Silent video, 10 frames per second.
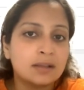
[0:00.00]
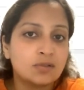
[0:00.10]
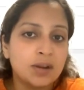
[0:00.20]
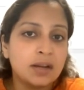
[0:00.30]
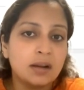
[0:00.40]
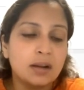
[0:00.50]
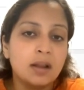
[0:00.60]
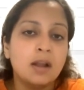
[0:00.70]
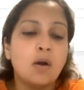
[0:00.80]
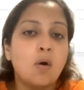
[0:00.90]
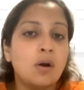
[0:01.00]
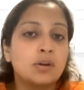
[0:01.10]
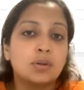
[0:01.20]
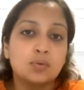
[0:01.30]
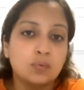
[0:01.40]
string or
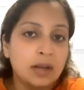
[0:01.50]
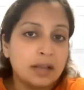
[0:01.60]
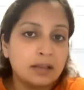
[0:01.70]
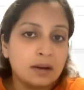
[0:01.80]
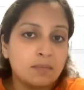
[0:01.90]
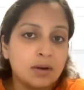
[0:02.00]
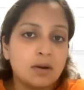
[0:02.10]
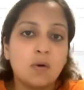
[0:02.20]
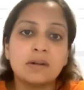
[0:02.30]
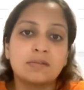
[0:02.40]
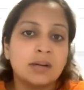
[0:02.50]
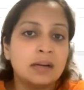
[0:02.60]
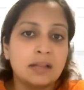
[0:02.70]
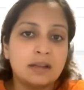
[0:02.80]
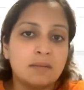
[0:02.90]
2 length number or 3
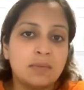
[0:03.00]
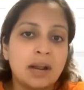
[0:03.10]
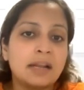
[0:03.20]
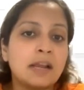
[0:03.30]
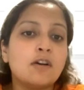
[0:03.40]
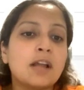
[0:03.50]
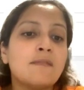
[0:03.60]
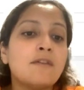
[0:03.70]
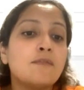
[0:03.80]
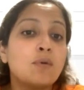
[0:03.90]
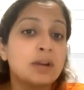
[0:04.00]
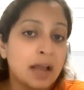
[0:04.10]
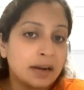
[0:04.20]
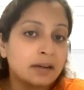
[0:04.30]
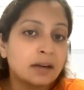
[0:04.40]
length number. I cannot have a 4
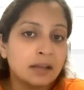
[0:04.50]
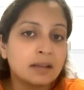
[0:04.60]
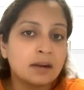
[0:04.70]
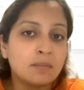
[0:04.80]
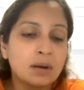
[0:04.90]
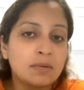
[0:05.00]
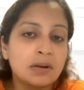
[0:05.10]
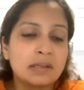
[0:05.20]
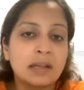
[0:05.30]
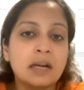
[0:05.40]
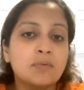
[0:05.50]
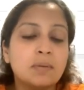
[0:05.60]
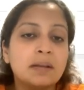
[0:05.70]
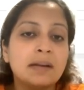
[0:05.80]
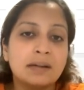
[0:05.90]
character length number because then it will
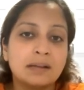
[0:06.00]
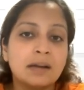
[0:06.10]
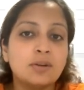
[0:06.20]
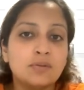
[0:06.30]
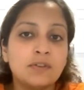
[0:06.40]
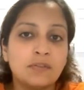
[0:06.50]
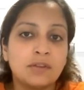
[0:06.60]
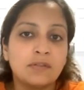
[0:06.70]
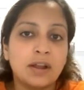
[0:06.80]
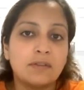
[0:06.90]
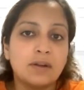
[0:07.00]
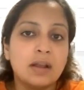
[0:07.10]
be greater than 255.